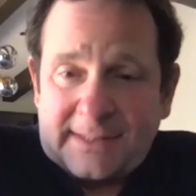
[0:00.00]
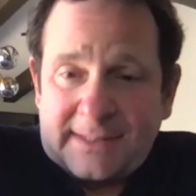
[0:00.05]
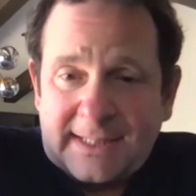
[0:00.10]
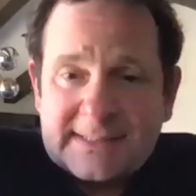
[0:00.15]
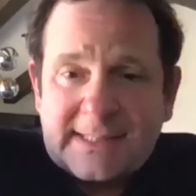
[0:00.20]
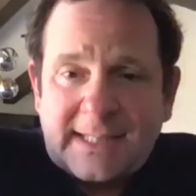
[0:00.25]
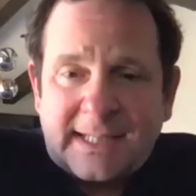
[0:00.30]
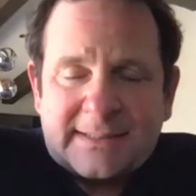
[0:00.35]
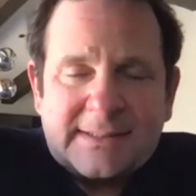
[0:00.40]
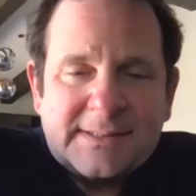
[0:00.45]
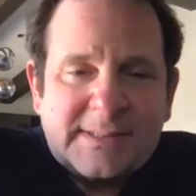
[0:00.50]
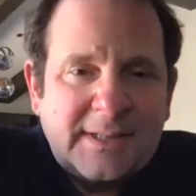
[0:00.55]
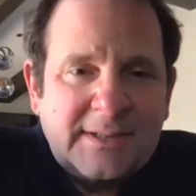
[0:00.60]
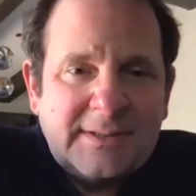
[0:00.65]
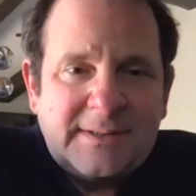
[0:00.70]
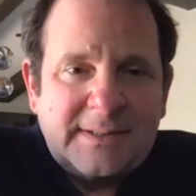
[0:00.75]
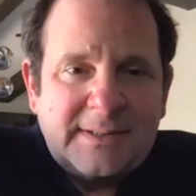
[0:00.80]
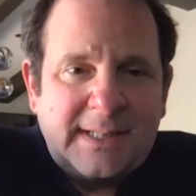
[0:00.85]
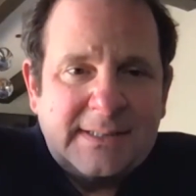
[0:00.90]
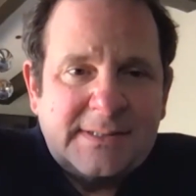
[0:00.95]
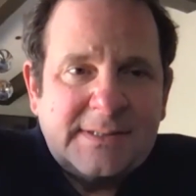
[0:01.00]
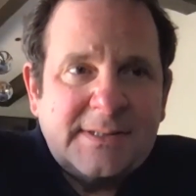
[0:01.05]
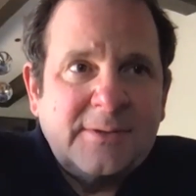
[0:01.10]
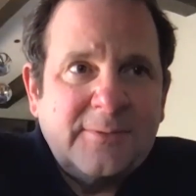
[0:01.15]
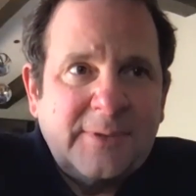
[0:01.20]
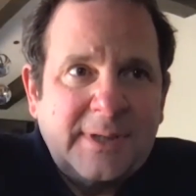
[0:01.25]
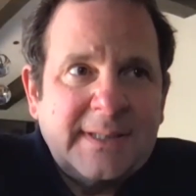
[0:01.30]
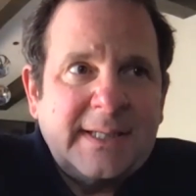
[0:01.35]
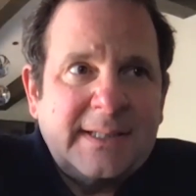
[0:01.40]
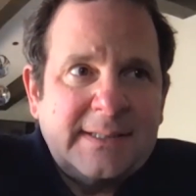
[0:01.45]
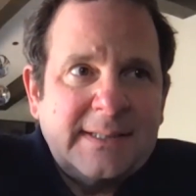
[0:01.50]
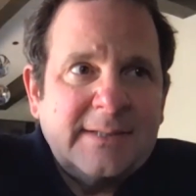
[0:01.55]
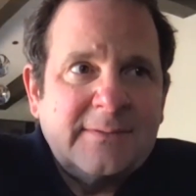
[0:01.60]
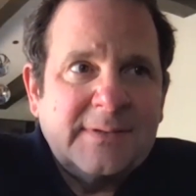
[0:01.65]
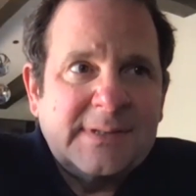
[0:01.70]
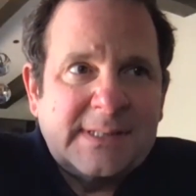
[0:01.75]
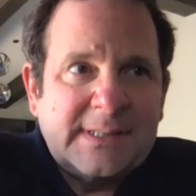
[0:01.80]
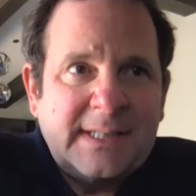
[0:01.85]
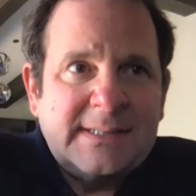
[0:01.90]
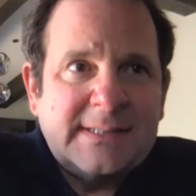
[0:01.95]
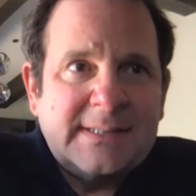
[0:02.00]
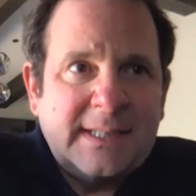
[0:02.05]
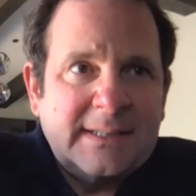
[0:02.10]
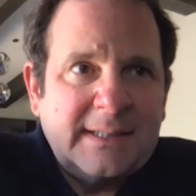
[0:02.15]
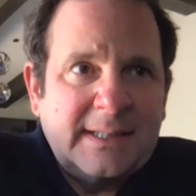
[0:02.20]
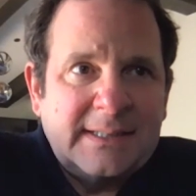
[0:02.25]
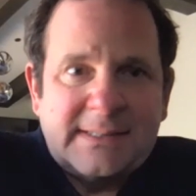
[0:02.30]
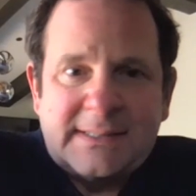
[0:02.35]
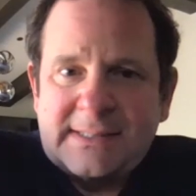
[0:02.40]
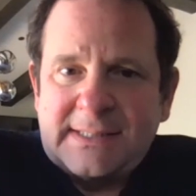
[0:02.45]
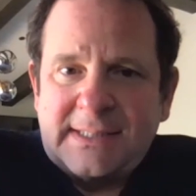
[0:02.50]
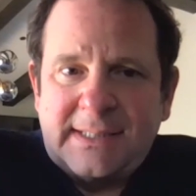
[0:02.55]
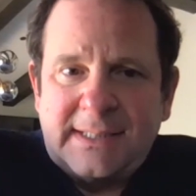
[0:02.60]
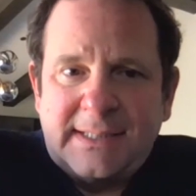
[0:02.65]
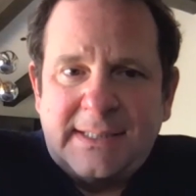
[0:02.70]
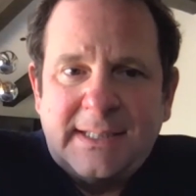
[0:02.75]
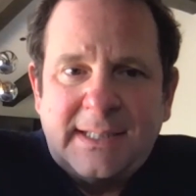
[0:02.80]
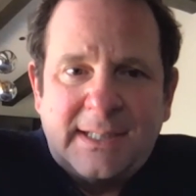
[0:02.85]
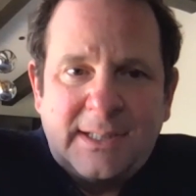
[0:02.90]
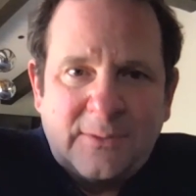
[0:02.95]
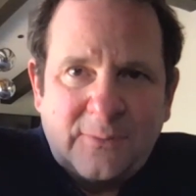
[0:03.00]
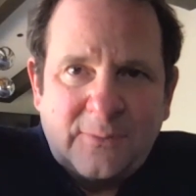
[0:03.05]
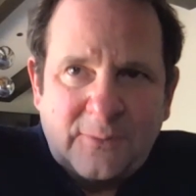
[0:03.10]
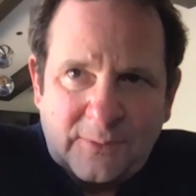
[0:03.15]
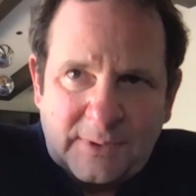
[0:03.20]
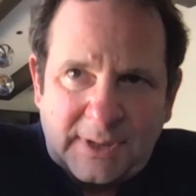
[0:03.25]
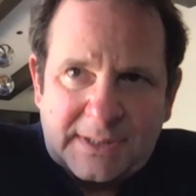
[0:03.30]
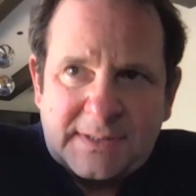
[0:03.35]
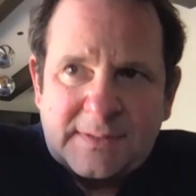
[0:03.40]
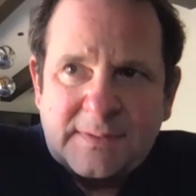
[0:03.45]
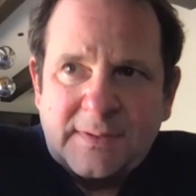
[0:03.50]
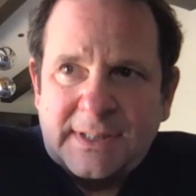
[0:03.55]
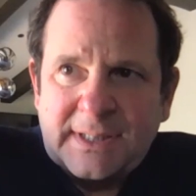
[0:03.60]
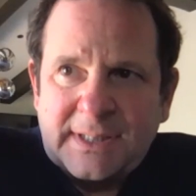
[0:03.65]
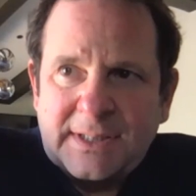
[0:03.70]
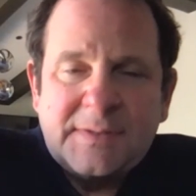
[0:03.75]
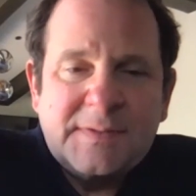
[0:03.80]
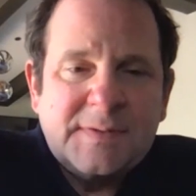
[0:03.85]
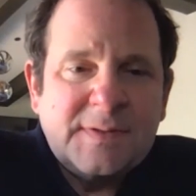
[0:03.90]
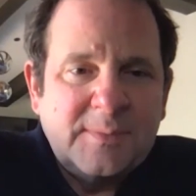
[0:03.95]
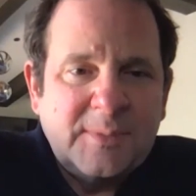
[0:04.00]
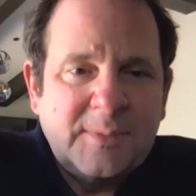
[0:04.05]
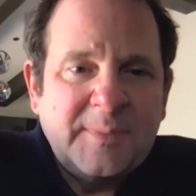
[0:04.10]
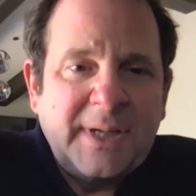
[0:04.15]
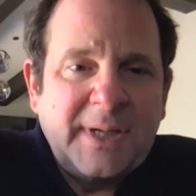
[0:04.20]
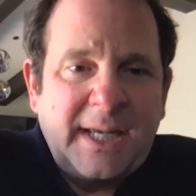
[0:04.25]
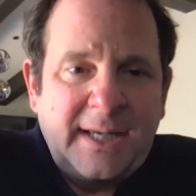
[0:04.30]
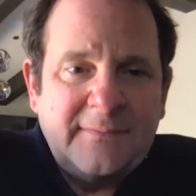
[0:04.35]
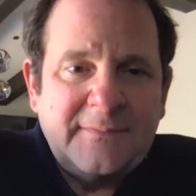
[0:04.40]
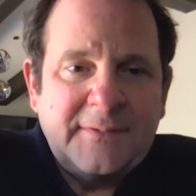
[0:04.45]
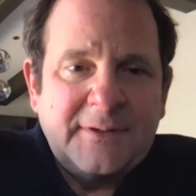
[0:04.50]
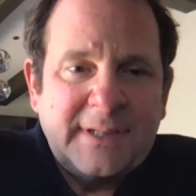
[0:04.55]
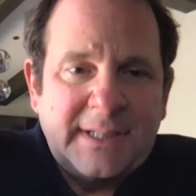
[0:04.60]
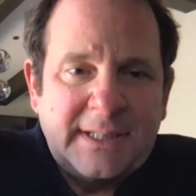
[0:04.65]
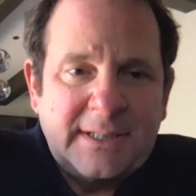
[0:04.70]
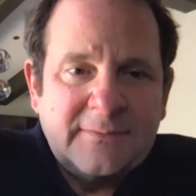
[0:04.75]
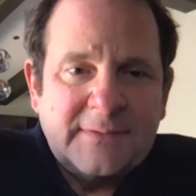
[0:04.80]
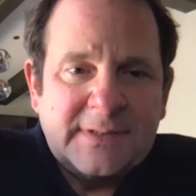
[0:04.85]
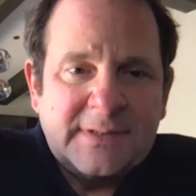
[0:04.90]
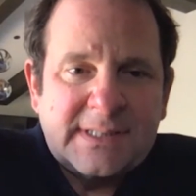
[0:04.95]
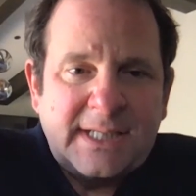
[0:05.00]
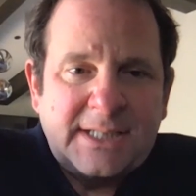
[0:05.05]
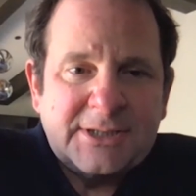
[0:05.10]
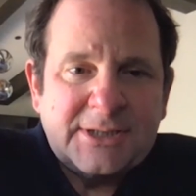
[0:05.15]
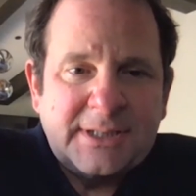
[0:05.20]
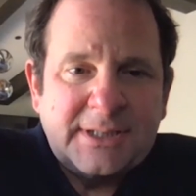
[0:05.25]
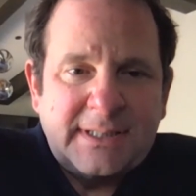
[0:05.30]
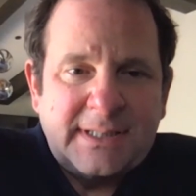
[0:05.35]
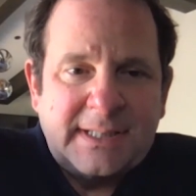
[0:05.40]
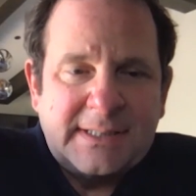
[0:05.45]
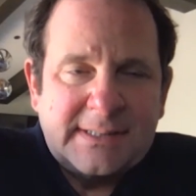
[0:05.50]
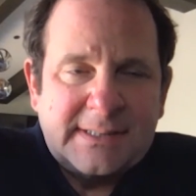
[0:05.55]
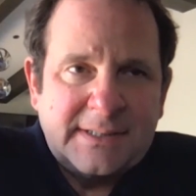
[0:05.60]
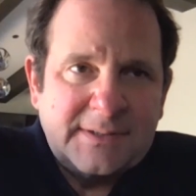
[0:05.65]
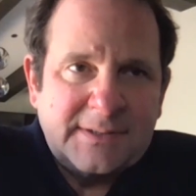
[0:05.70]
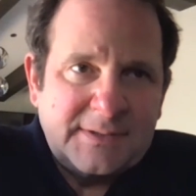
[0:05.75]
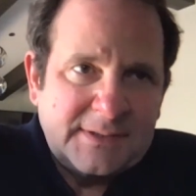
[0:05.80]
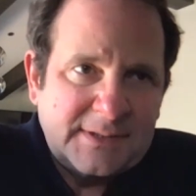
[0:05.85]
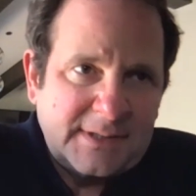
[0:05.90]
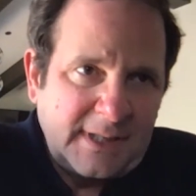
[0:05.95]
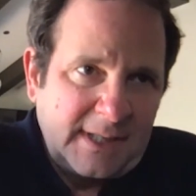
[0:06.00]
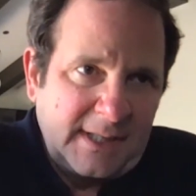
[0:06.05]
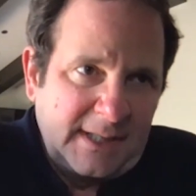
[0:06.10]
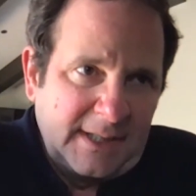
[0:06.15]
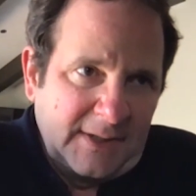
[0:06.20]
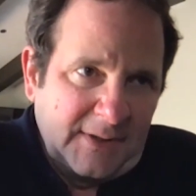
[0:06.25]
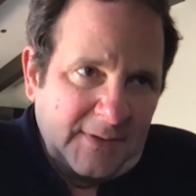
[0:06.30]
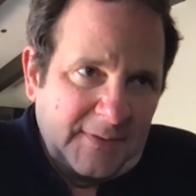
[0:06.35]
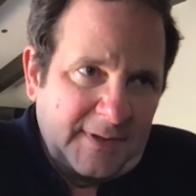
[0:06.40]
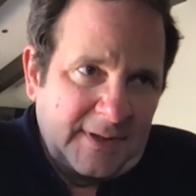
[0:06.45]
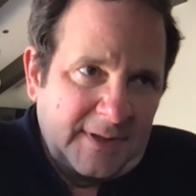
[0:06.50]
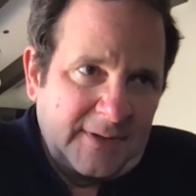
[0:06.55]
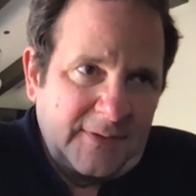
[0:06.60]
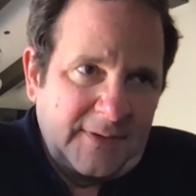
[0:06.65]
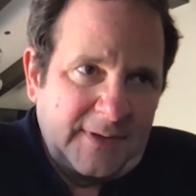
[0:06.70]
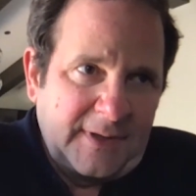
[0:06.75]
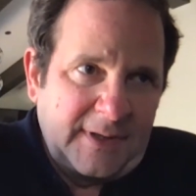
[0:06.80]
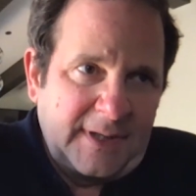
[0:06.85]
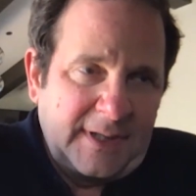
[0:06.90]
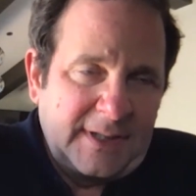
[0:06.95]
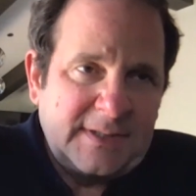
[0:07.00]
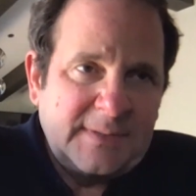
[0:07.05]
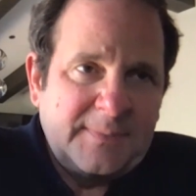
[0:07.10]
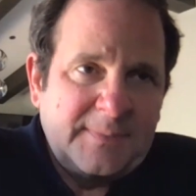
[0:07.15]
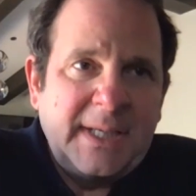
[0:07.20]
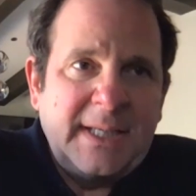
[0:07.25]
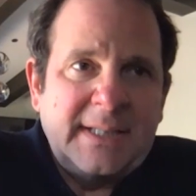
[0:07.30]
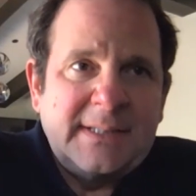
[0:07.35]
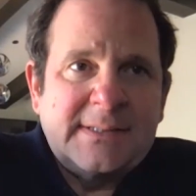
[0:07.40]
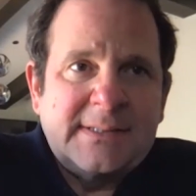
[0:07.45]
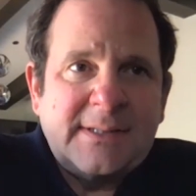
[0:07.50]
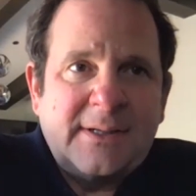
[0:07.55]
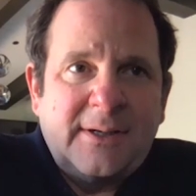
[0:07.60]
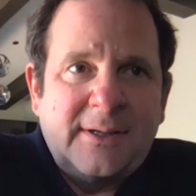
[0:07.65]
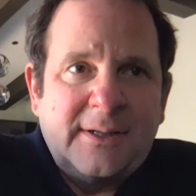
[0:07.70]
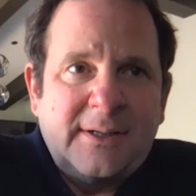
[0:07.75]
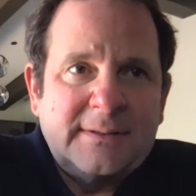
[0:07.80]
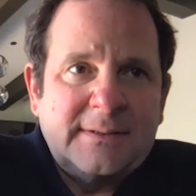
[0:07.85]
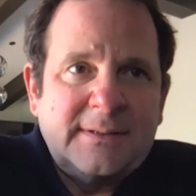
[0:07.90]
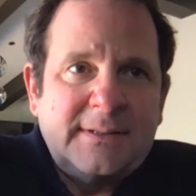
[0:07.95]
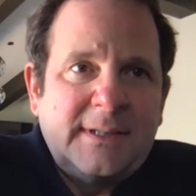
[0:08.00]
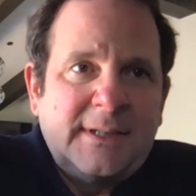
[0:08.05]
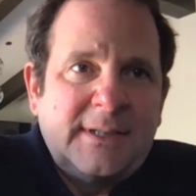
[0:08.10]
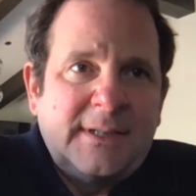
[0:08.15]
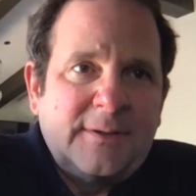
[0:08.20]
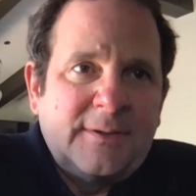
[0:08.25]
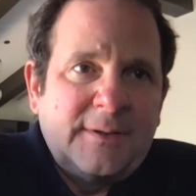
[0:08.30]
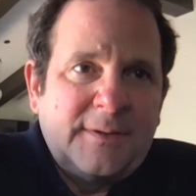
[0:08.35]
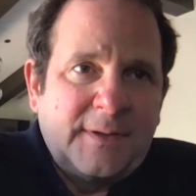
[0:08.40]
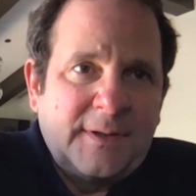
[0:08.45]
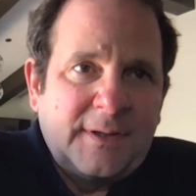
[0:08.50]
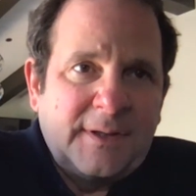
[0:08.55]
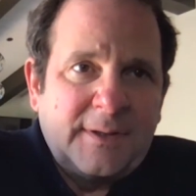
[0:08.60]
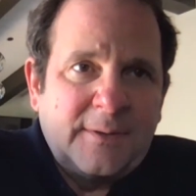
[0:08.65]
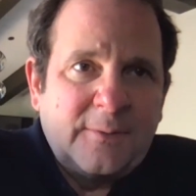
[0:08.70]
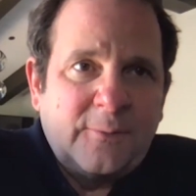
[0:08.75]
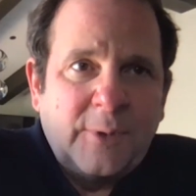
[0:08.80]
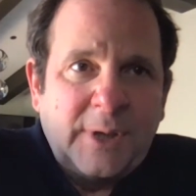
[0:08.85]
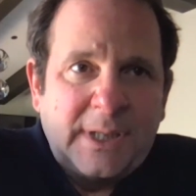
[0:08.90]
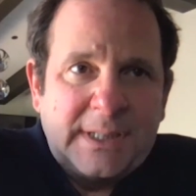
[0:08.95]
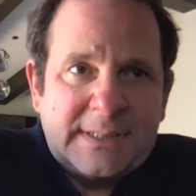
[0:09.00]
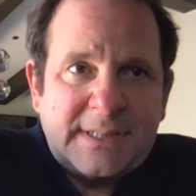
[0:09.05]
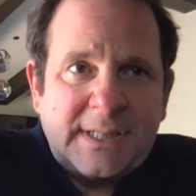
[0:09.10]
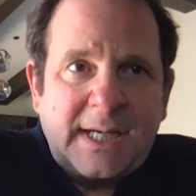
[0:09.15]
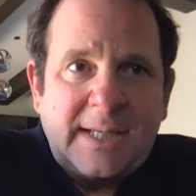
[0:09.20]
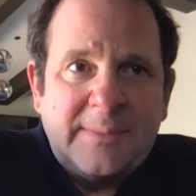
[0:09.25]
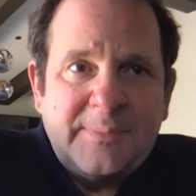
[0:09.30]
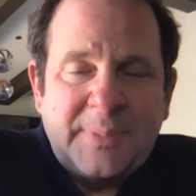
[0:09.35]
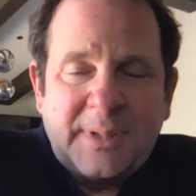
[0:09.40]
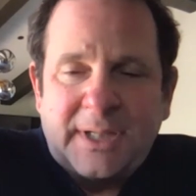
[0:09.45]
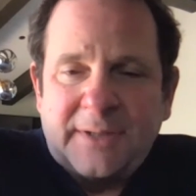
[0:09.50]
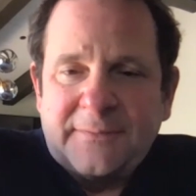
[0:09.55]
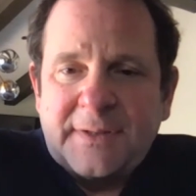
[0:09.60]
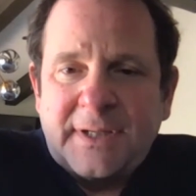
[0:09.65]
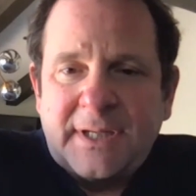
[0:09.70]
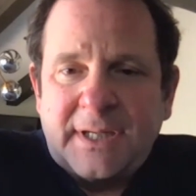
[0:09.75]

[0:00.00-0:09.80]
exactly. So what they did was they said, let's look at consumer behavior in a recession. And they said it depends on what type of